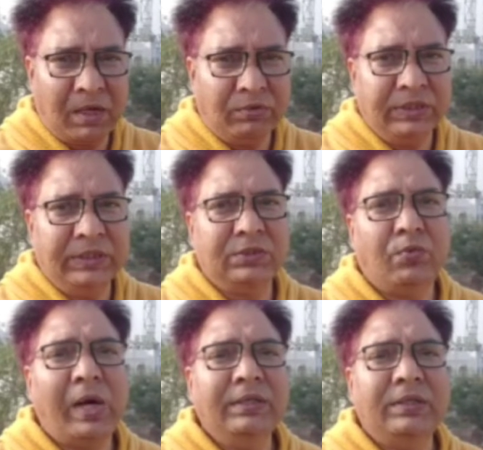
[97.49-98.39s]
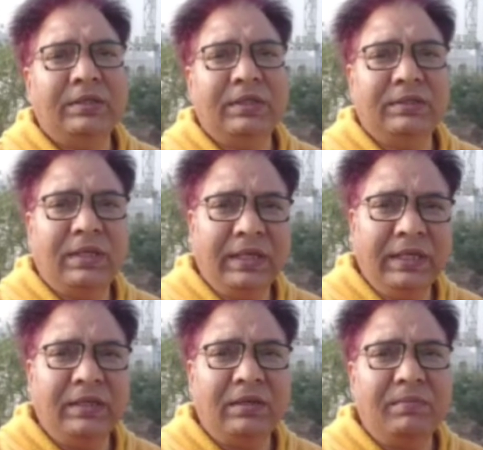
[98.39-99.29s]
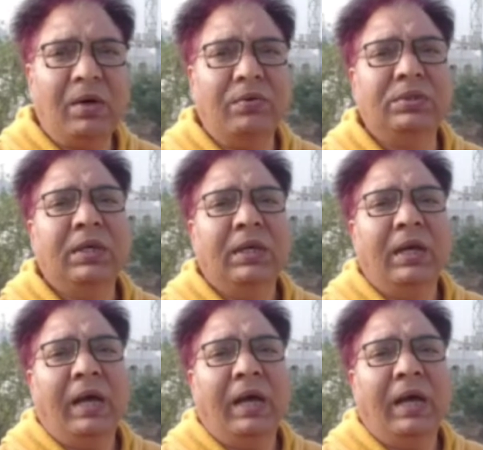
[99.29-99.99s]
mouth is wider than the inner mouth,